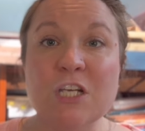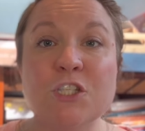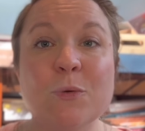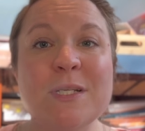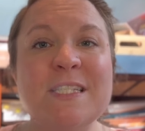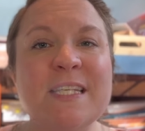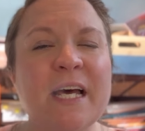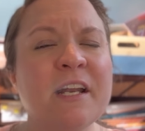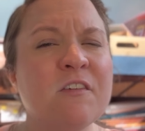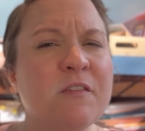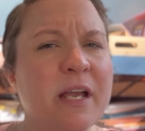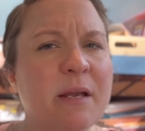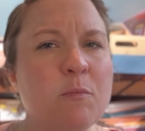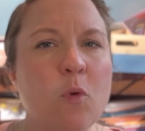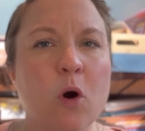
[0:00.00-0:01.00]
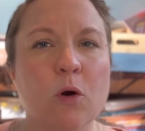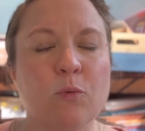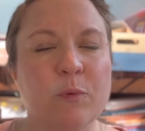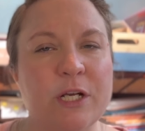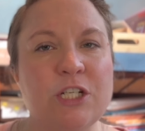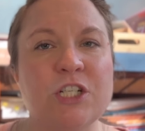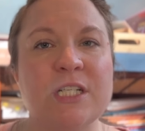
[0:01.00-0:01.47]
So instead of a more
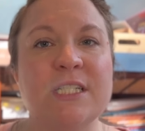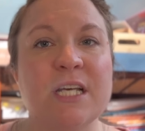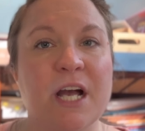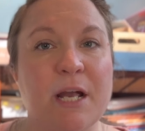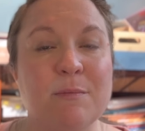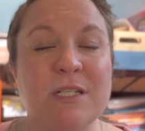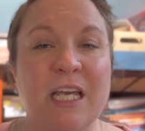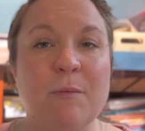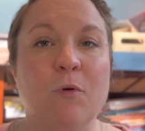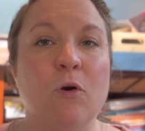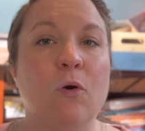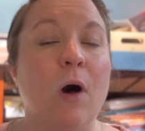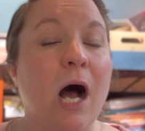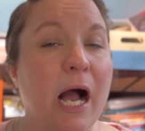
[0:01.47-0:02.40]
rigid timetable,